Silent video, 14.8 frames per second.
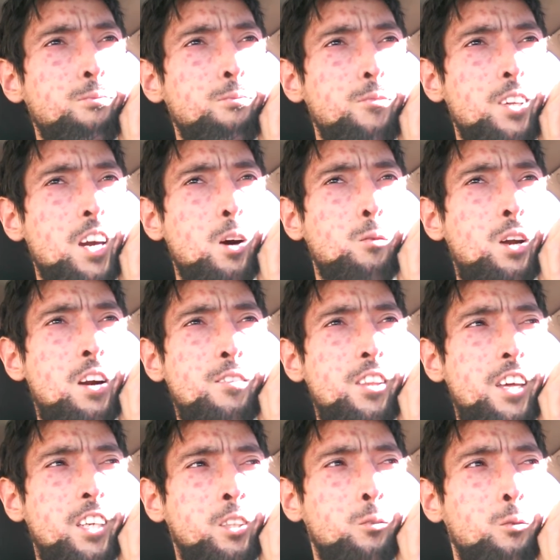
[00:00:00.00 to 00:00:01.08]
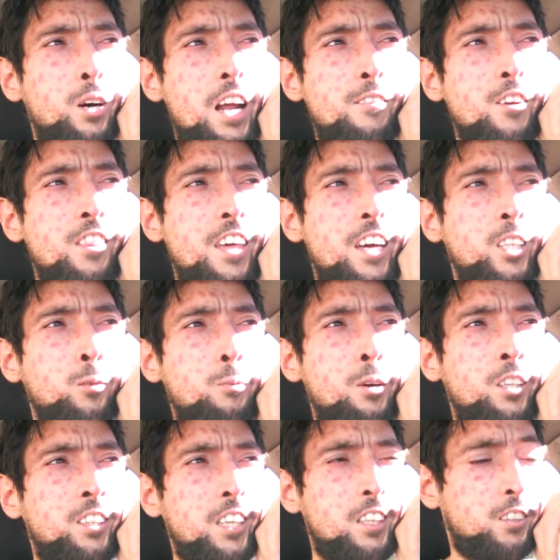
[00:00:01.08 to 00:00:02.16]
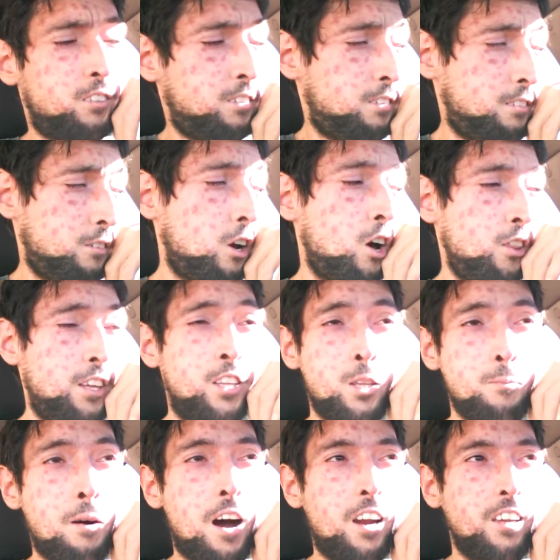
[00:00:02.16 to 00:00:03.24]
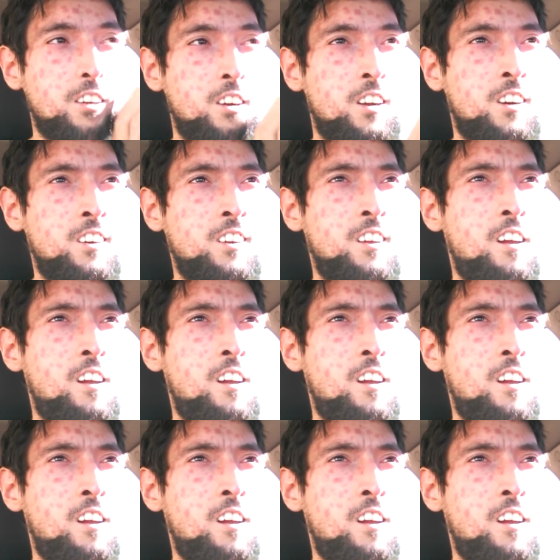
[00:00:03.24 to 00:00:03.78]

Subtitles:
yeah, whatever they experience that's in the body, you know.